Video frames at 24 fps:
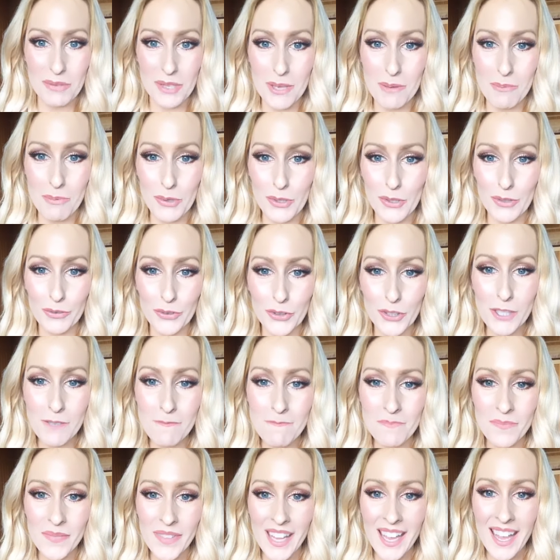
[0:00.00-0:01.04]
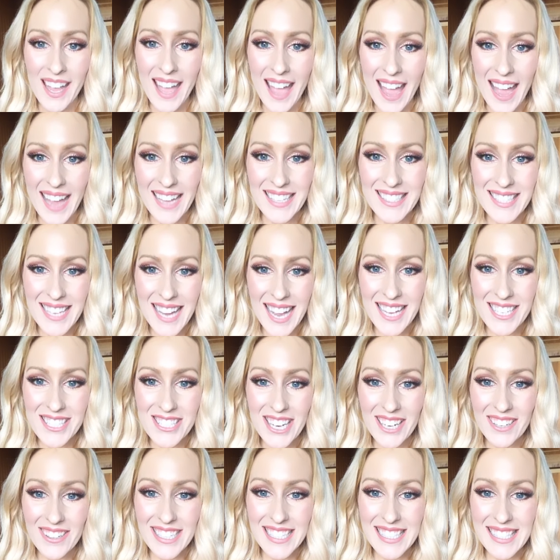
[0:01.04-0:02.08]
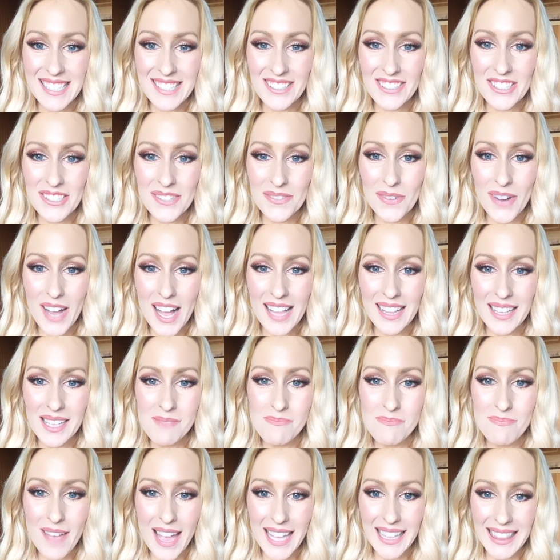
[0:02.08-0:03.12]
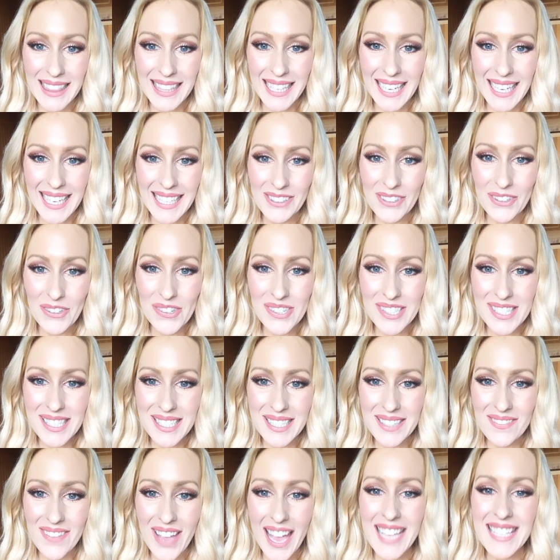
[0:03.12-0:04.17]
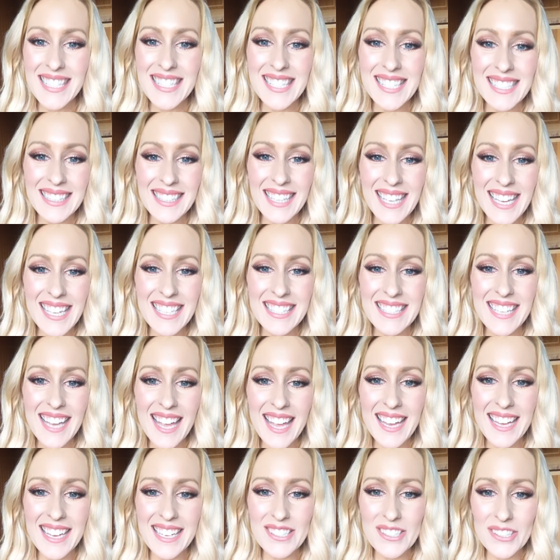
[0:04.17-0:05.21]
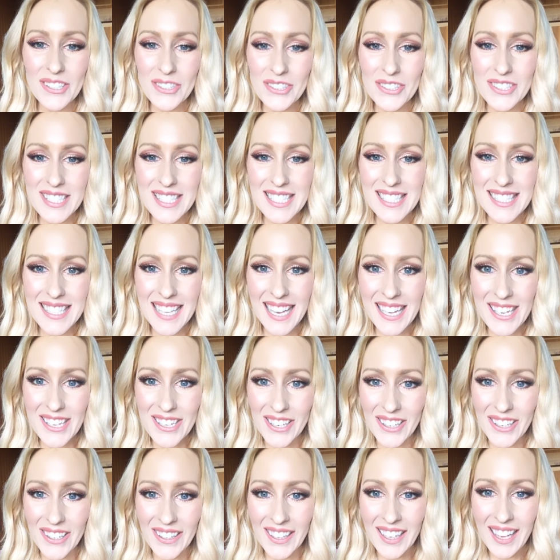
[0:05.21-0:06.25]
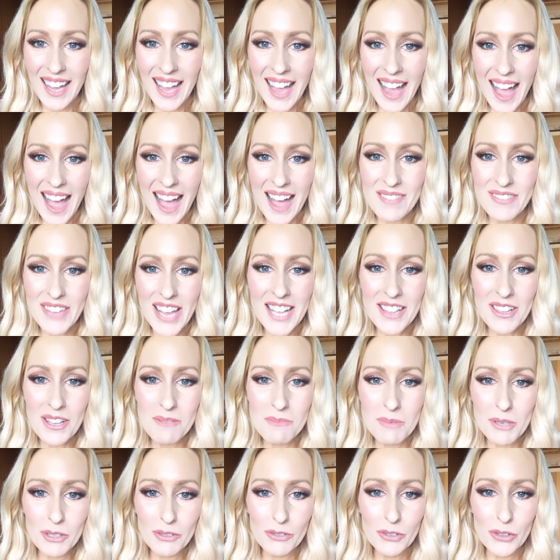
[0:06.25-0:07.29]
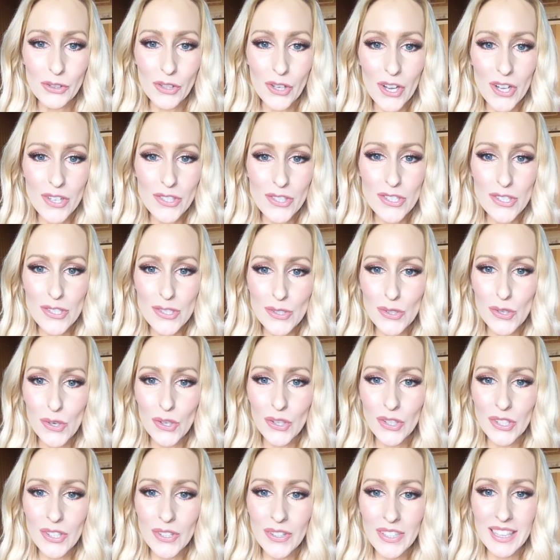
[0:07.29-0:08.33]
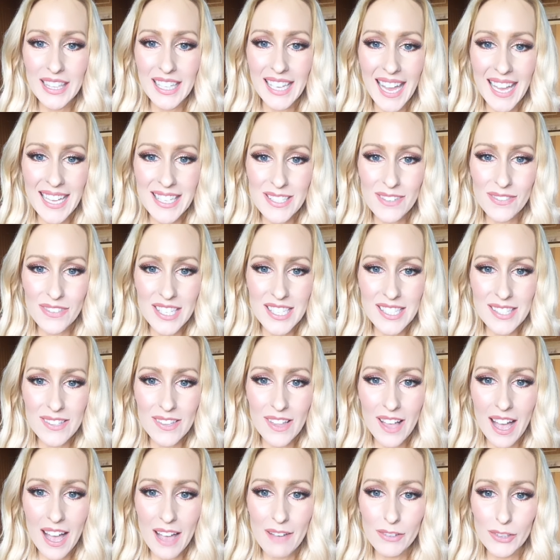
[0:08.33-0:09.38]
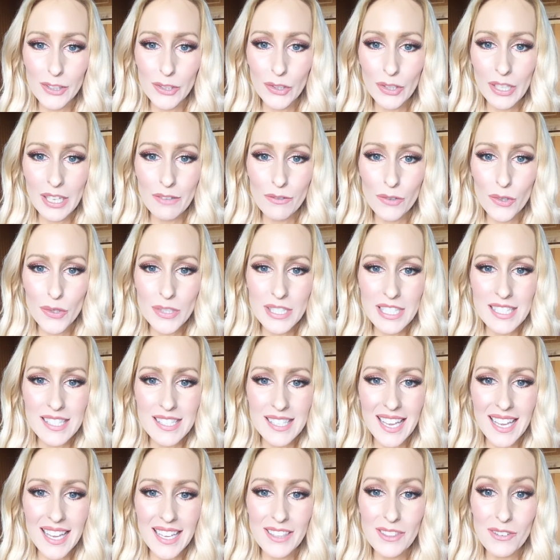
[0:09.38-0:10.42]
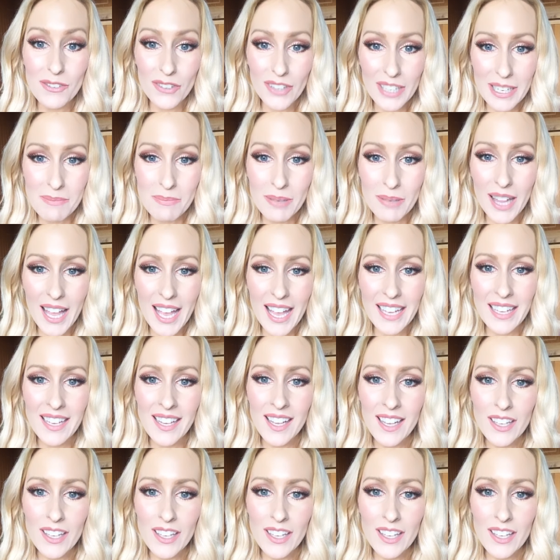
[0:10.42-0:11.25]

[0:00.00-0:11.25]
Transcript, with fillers: with you, beautiful. And uh, Jerry's here as well, and Madeline, awesome, and Celine, yay, so good to see you. Um, hello, beautiful girl, just caught you at the end of this live. Looking forward to seeing the replay.